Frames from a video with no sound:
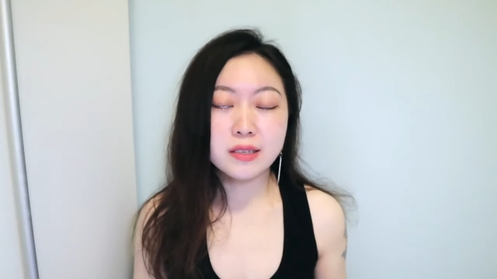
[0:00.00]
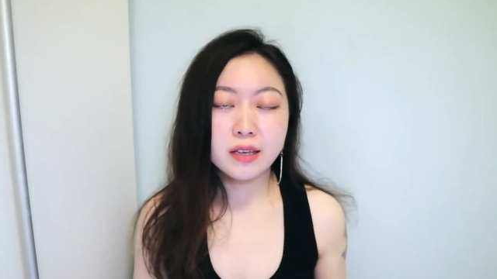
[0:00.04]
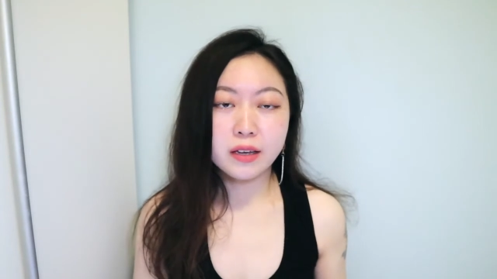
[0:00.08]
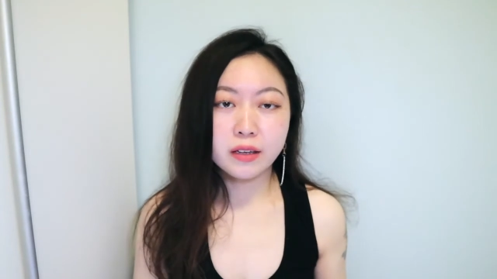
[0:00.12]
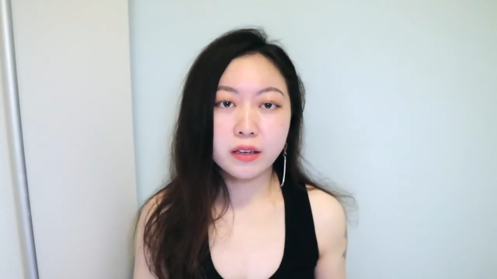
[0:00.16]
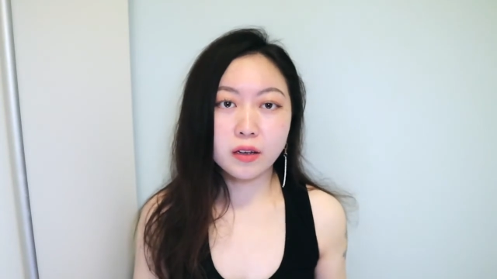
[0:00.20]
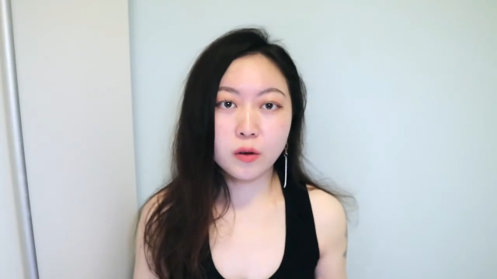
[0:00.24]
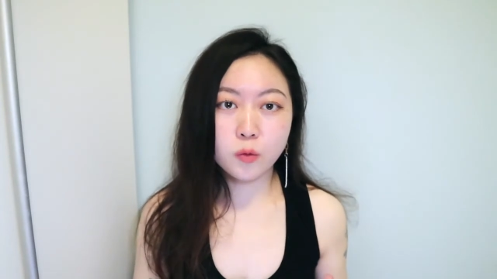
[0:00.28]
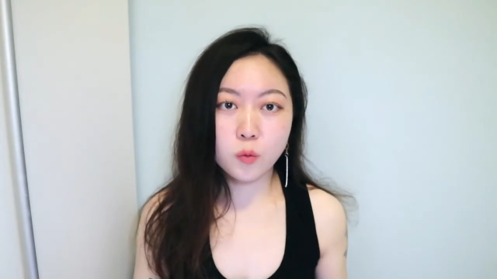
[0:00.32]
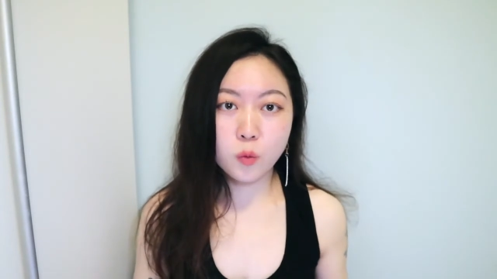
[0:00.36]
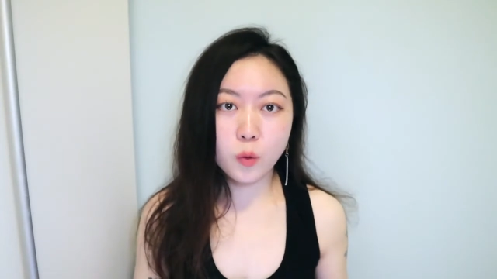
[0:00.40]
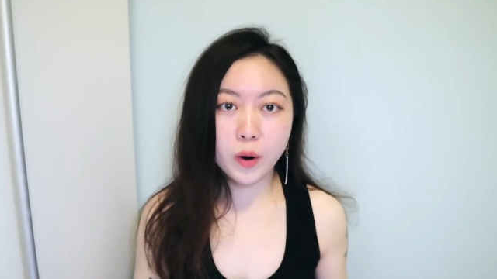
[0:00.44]

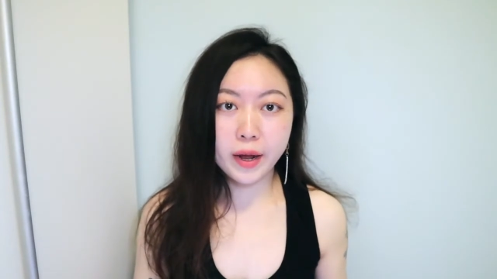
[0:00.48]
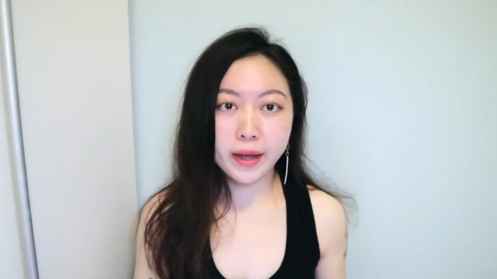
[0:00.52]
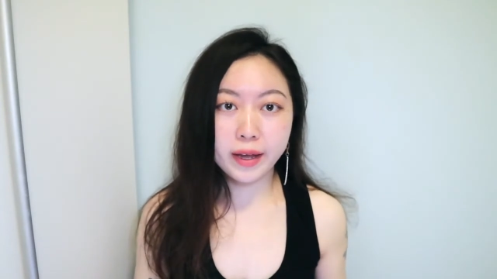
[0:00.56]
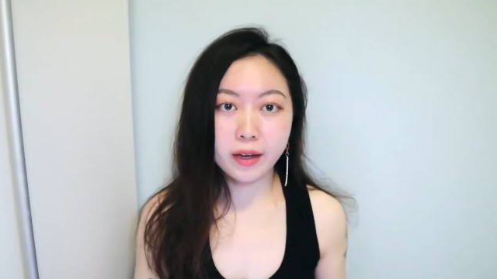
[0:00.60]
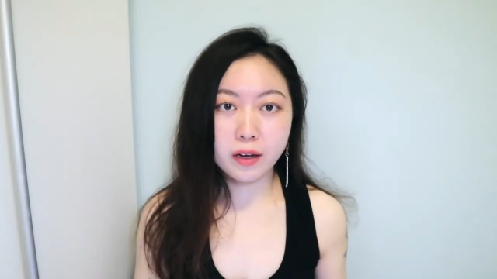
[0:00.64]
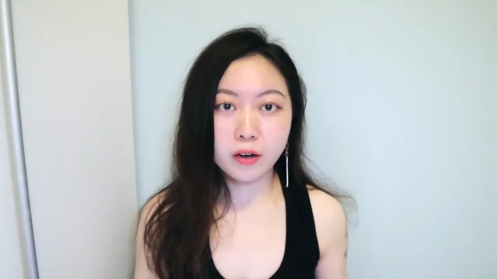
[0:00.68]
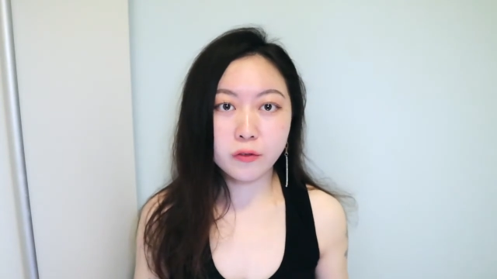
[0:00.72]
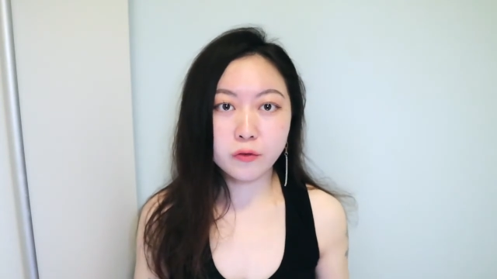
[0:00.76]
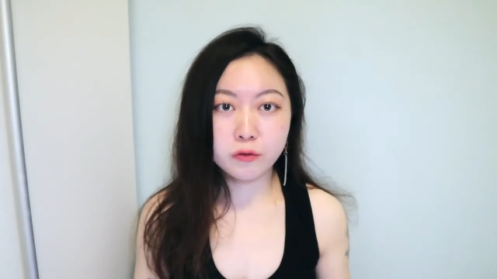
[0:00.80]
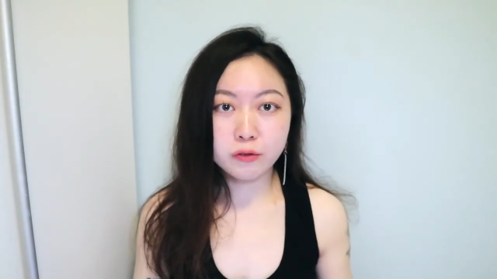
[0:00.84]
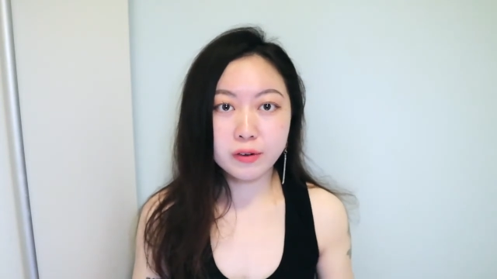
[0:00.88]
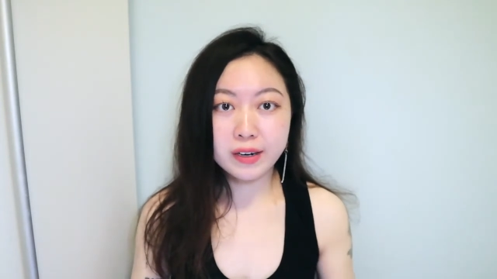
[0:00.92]
in a way
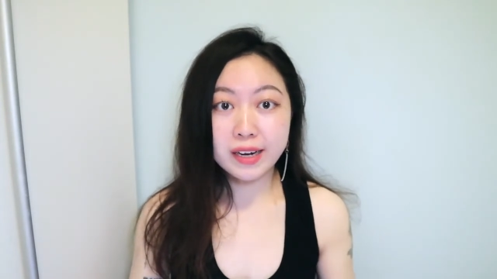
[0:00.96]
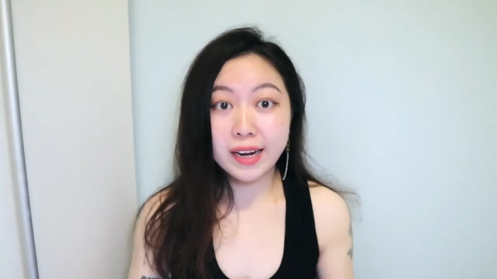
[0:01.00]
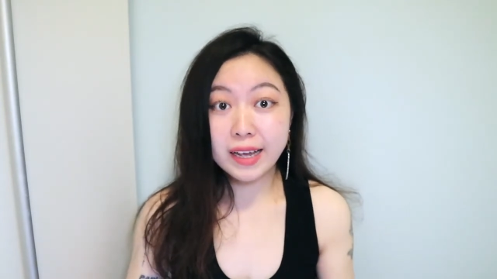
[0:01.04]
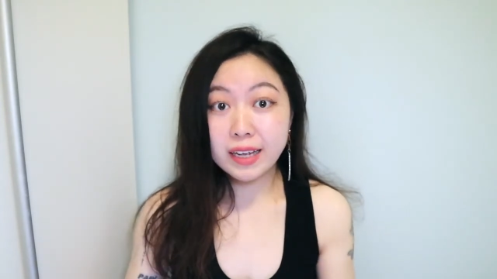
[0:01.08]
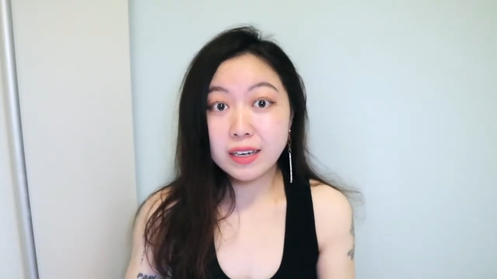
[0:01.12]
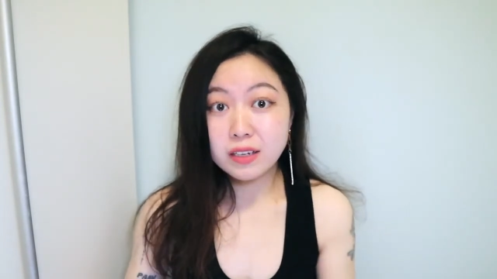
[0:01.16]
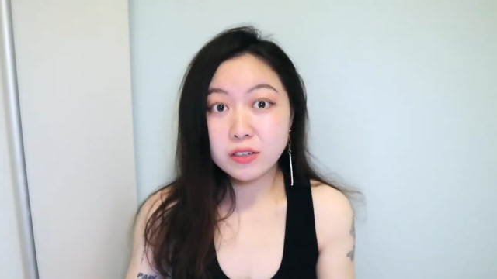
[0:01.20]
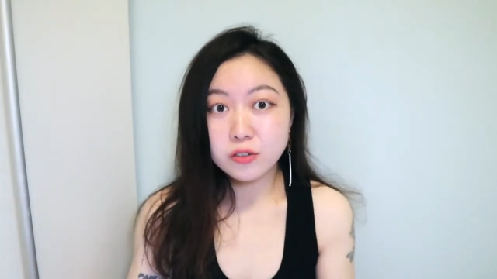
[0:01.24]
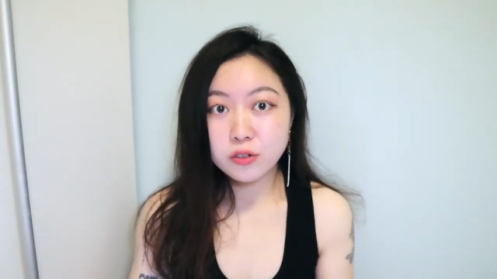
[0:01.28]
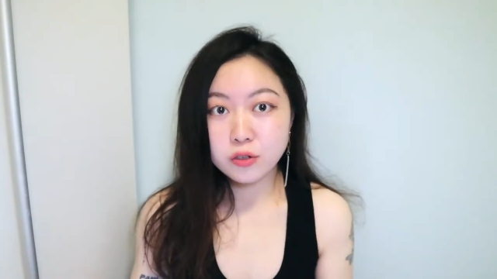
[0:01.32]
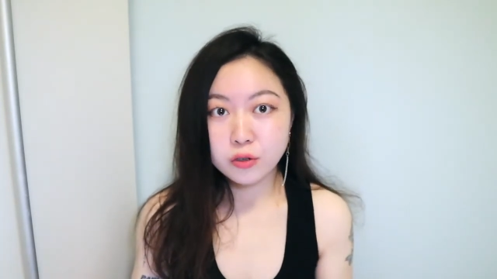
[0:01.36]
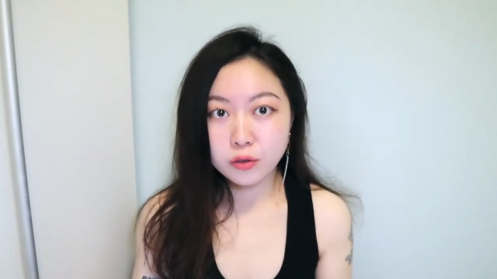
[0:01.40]
of
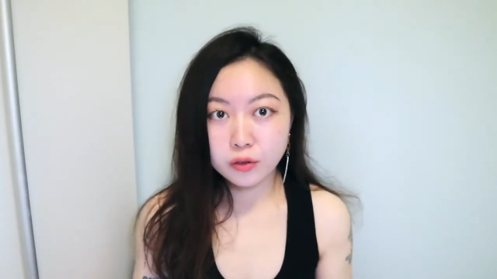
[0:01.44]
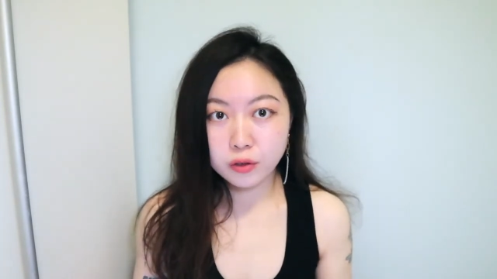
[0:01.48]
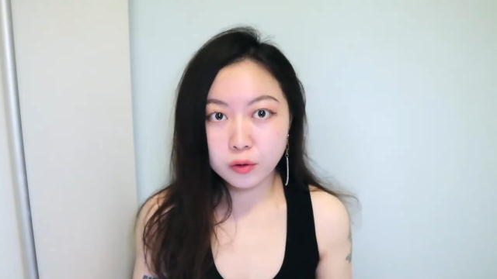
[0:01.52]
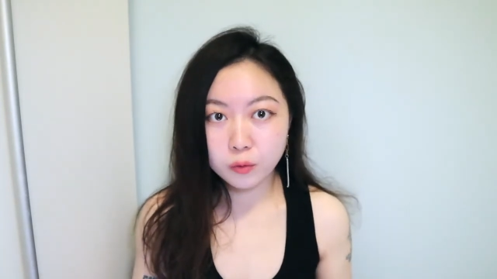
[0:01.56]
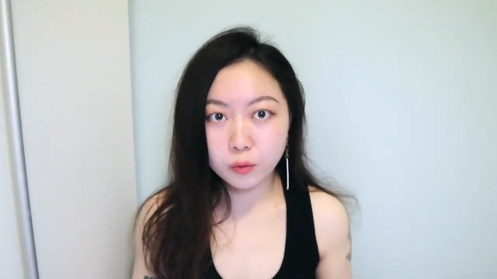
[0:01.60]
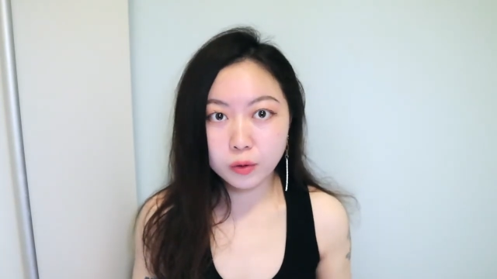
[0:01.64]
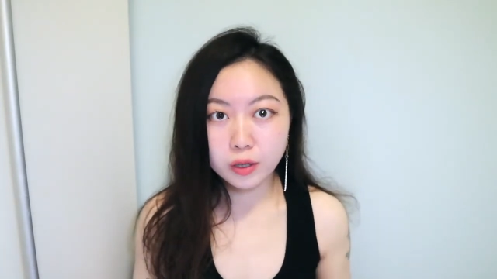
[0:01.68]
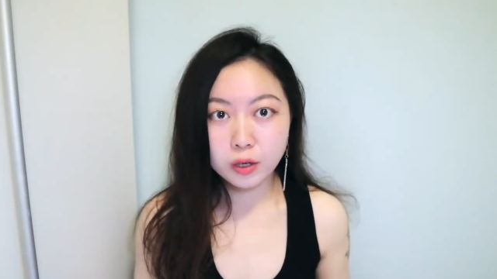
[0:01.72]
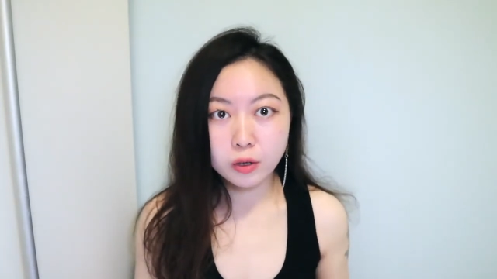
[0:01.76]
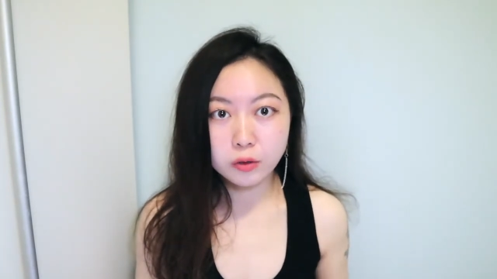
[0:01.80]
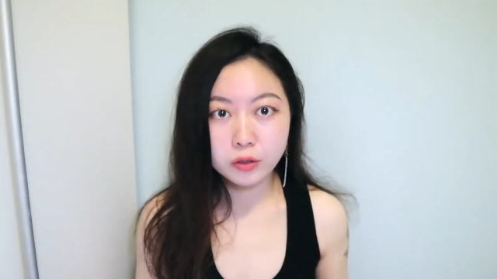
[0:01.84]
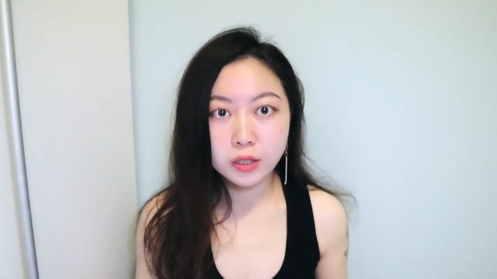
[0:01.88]
relating to the
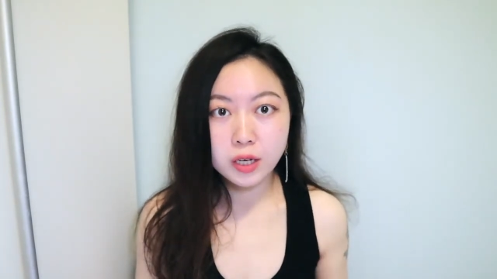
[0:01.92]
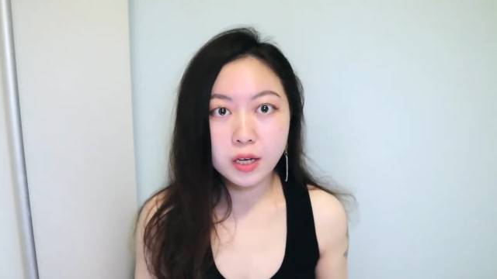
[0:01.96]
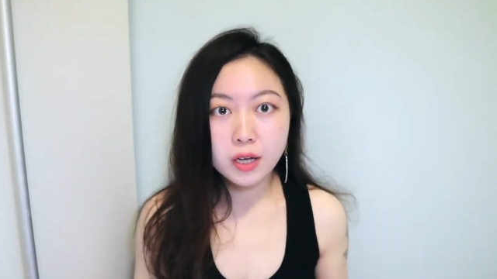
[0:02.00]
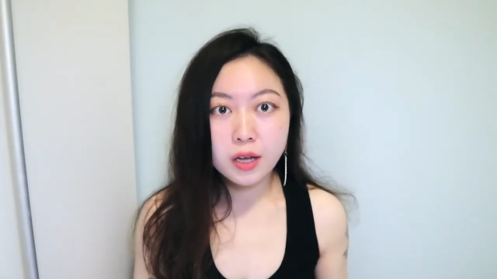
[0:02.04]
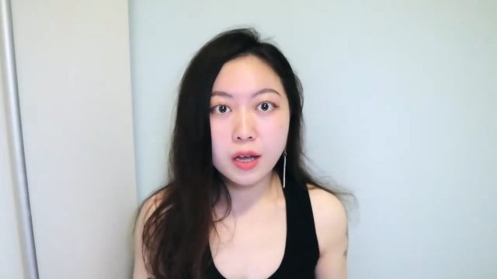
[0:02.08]
world,